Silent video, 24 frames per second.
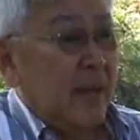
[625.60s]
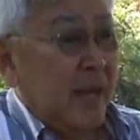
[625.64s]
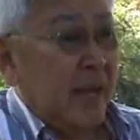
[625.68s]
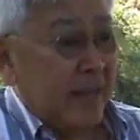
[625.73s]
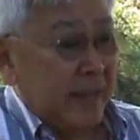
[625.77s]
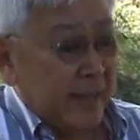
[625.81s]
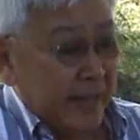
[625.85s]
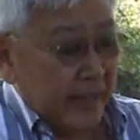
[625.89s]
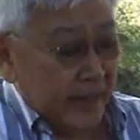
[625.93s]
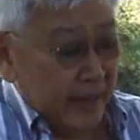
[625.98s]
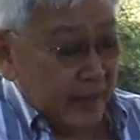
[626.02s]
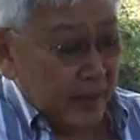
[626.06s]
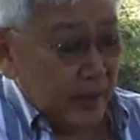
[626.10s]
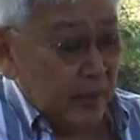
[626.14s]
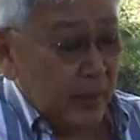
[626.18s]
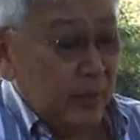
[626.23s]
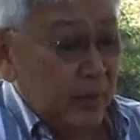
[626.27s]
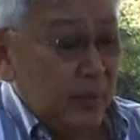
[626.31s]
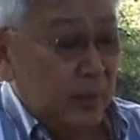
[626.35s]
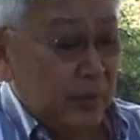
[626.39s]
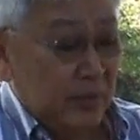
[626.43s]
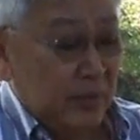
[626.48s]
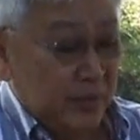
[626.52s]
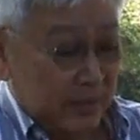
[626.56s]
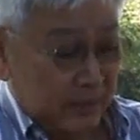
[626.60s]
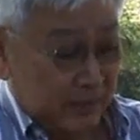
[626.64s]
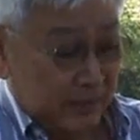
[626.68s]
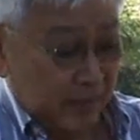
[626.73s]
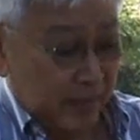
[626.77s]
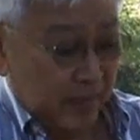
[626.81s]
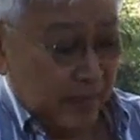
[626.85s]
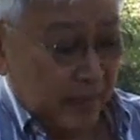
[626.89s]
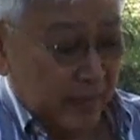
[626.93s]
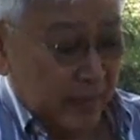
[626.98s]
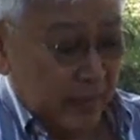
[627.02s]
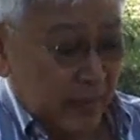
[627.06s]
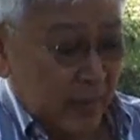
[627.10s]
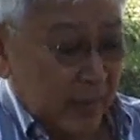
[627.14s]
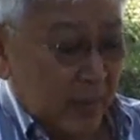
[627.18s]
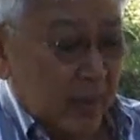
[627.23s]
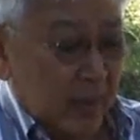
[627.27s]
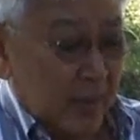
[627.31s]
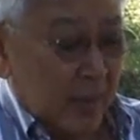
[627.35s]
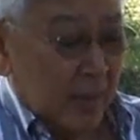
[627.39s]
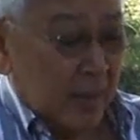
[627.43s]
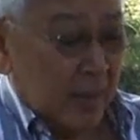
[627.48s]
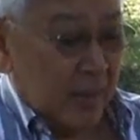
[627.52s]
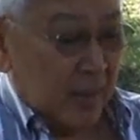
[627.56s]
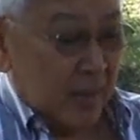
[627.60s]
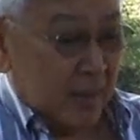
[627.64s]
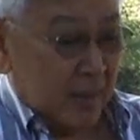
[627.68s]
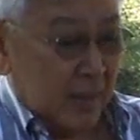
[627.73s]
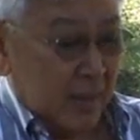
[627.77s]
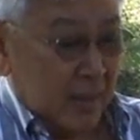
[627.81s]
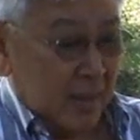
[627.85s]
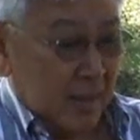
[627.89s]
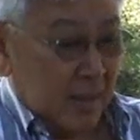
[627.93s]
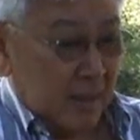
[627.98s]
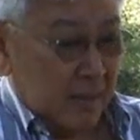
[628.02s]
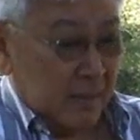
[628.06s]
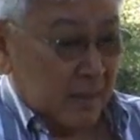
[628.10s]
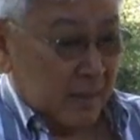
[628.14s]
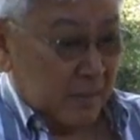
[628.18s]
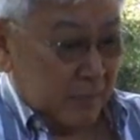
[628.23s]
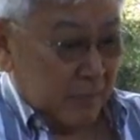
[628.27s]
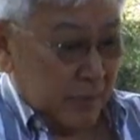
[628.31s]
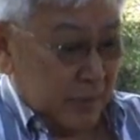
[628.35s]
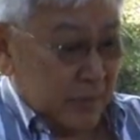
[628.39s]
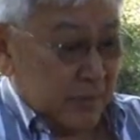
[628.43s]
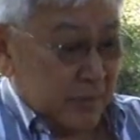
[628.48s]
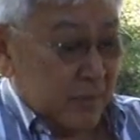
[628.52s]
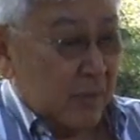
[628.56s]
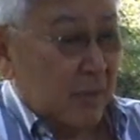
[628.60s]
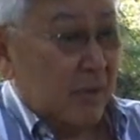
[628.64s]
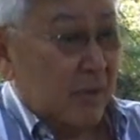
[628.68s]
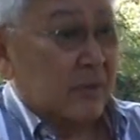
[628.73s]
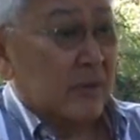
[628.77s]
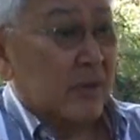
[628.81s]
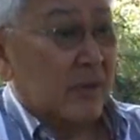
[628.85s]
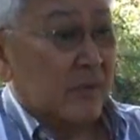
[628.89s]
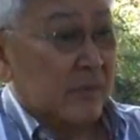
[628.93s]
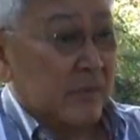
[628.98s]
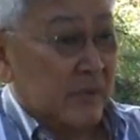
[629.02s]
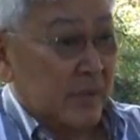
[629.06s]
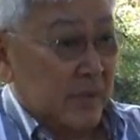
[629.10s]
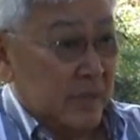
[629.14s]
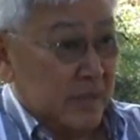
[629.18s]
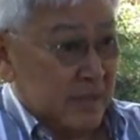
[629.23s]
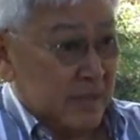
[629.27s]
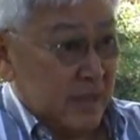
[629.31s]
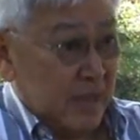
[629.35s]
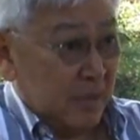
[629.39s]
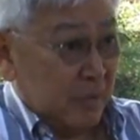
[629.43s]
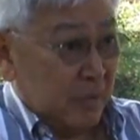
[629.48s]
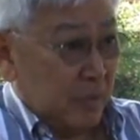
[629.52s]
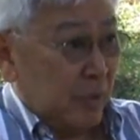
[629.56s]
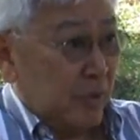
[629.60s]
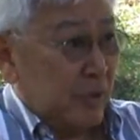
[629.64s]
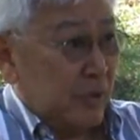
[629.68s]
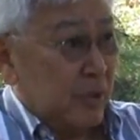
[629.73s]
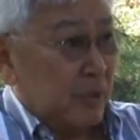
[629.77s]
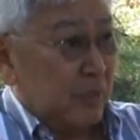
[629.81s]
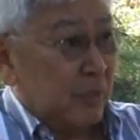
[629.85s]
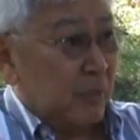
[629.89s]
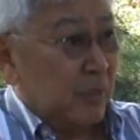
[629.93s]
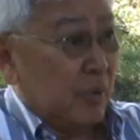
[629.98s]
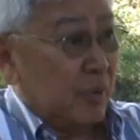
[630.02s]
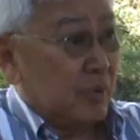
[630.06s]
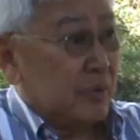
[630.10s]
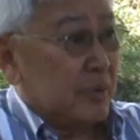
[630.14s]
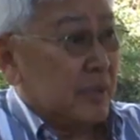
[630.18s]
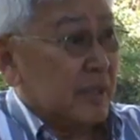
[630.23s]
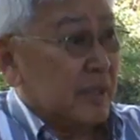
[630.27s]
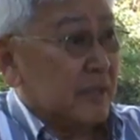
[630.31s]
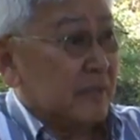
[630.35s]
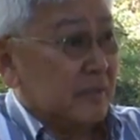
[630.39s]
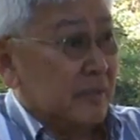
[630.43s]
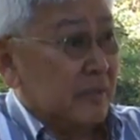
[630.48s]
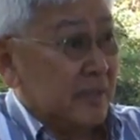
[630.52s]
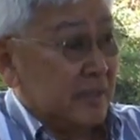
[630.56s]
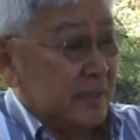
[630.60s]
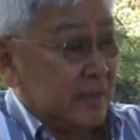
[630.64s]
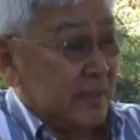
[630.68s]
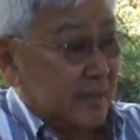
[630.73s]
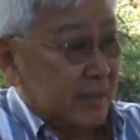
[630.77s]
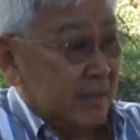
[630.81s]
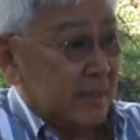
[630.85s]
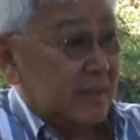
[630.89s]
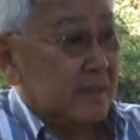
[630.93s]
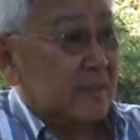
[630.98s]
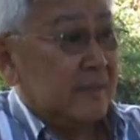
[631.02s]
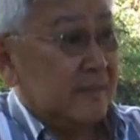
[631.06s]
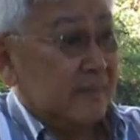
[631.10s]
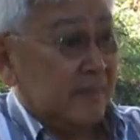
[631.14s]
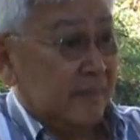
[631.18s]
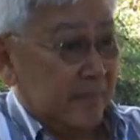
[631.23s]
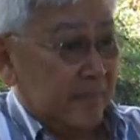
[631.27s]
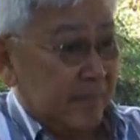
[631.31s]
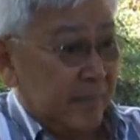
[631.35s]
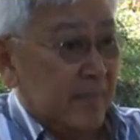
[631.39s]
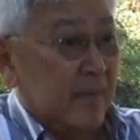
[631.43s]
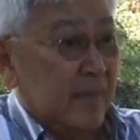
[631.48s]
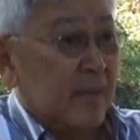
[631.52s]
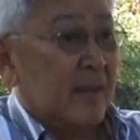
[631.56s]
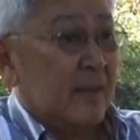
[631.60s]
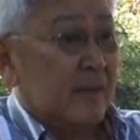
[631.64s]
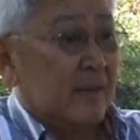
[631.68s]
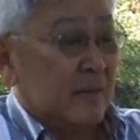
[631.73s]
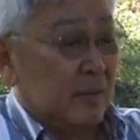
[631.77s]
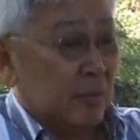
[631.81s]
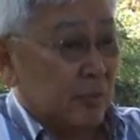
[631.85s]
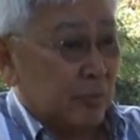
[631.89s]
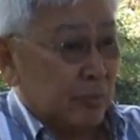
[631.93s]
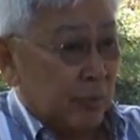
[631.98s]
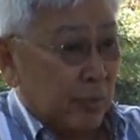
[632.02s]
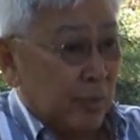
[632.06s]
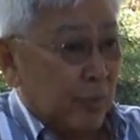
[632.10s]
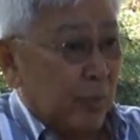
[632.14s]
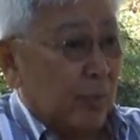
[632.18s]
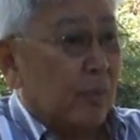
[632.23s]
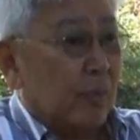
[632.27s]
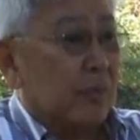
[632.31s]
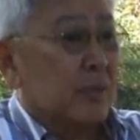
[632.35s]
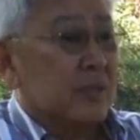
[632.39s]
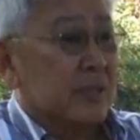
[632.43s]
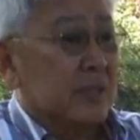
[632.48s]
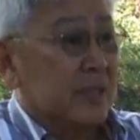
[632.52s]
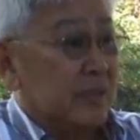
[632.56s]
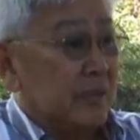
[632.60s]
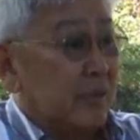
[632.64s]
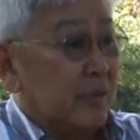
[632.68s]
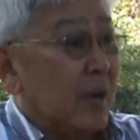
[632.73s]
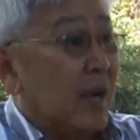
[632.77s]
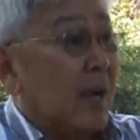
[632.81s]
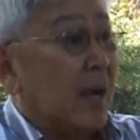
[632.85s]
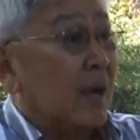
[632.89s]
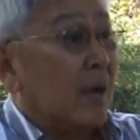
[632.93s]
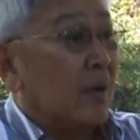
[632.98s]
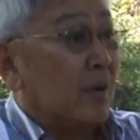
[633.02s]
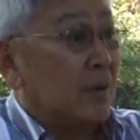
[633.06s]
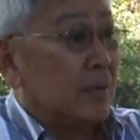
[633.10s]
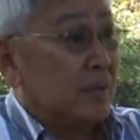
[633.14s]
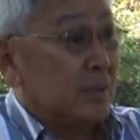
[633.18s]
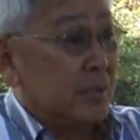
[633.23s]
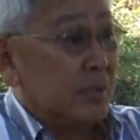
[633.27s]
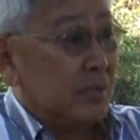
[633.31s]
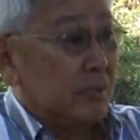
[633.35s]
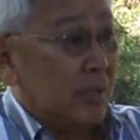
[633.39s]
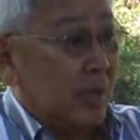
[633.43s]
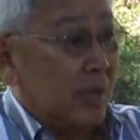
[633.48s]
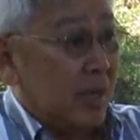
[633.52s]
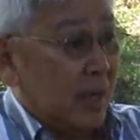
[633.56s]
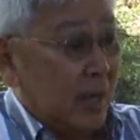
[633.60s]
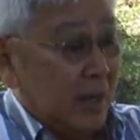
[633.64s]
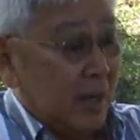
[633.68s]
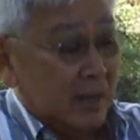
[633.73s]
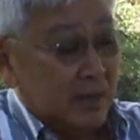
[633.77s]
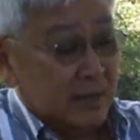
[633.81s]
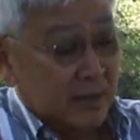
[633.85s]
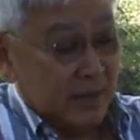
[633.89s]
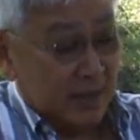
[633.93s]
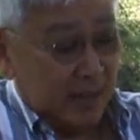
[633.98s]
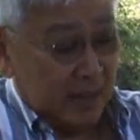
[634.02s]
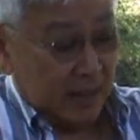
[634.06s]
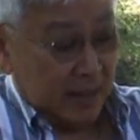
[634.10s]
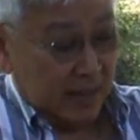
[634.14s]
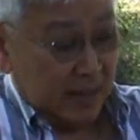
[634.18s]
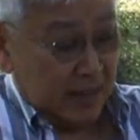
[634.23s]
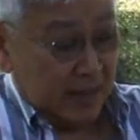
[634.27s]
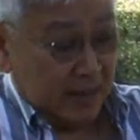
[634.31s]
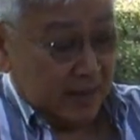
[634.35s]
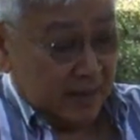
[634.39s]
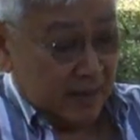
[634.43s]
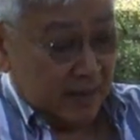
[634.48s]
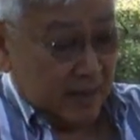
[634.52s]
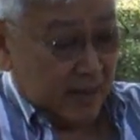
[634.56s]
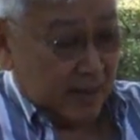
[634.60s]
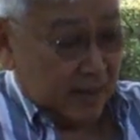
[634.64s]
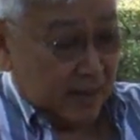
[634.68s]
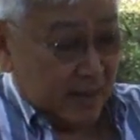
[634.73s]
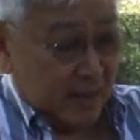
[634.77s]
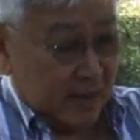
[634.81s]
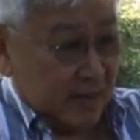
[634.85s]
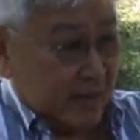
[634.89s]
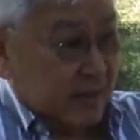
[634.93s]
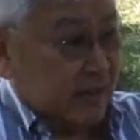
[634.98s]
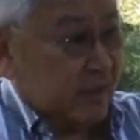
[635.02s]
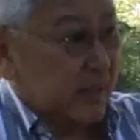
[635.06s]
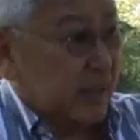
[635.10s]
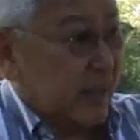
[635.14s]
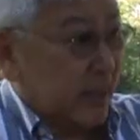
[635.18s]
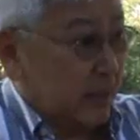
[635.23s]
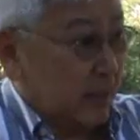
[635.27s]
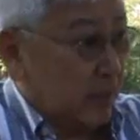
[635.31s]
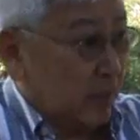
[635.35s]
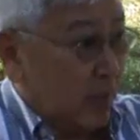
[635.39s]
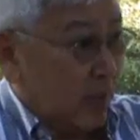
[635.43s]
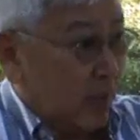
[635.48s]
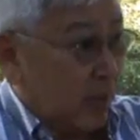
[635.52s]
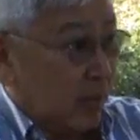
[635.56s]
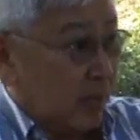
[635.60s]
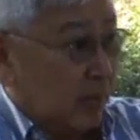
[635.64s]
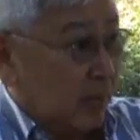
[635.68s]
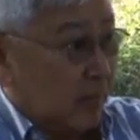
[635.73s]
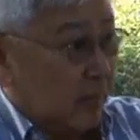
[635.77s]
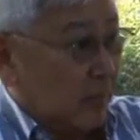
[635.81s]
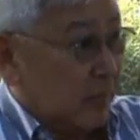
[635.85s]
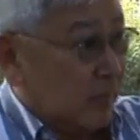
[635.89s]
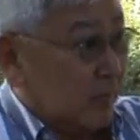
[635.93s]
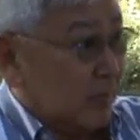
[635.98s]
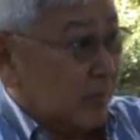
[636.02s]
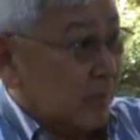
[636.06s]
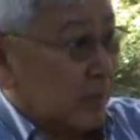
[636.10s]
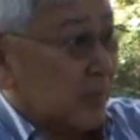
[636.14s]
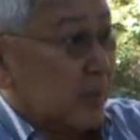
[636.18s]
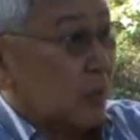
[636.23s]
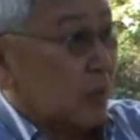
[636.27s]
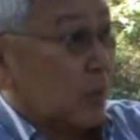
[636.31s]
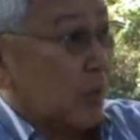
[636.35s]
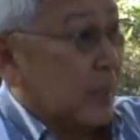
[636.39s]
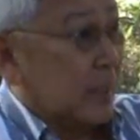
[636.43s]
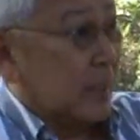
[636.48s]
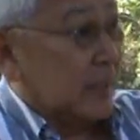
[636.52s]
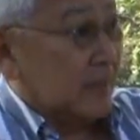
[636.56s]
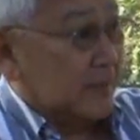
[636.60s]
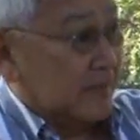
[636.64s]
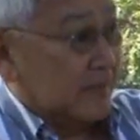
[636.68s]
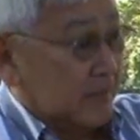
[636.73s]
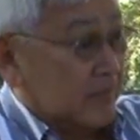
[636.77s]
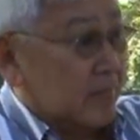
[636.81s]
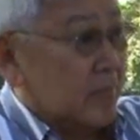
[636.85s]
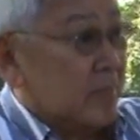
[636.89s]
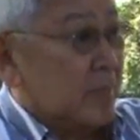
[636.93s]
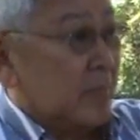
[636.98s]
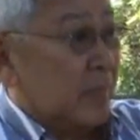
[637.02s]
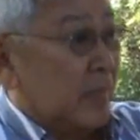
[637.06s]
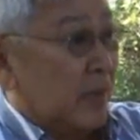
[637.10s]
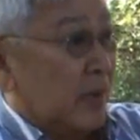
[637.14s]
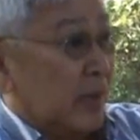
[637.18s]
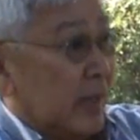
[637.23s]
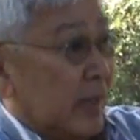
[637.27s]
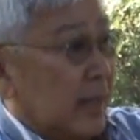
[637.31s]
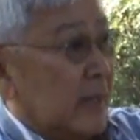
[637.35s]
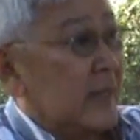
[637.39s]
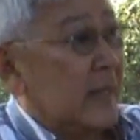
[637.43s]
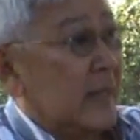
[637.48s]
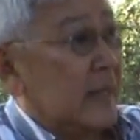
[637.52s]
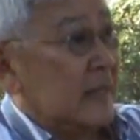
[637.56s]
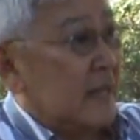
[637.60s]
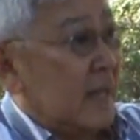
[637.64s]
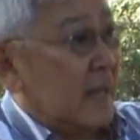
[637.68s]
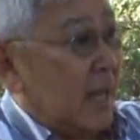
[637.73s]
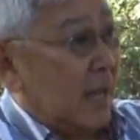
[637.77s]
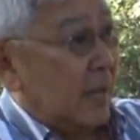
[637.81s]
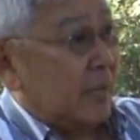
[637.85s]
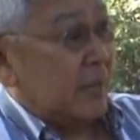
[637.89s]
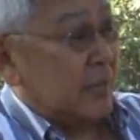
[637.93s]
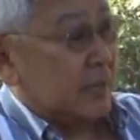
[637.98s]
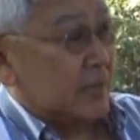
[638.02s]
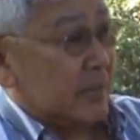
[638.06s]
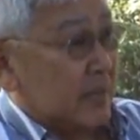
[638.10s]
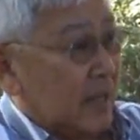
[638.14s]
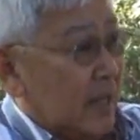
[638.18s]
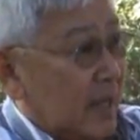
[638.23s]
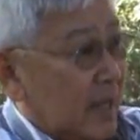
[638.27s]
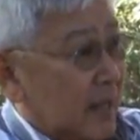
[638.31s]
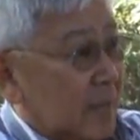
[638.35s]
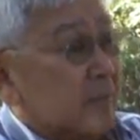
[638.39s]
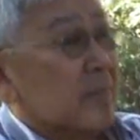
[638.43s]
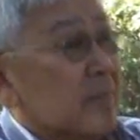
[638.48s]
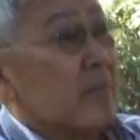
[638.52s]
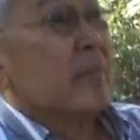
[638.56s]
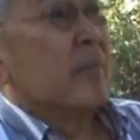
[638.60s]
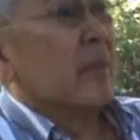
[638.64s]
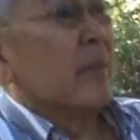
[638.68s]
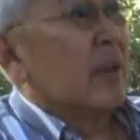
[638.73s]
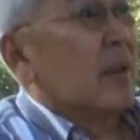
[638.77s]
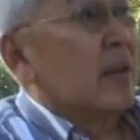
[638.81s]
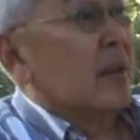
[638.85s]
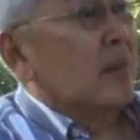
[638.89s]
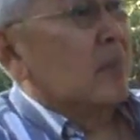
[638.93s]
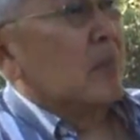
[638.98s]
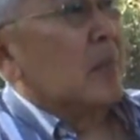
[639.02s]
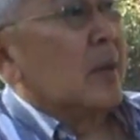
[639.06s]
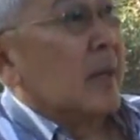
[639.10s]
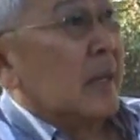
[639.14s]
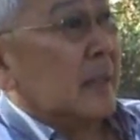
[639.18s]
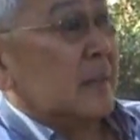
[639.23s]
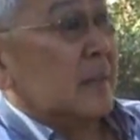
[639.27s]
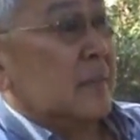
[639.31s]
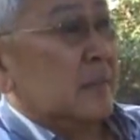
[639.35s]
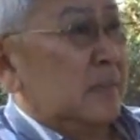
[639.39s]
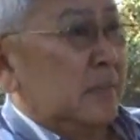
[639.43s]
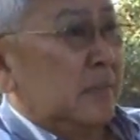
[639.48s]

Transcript: And they use the result of this Royal Project research to grow Syrah or Shiraz and Chenin Blanc for the wine. Okay, that's how it starts. But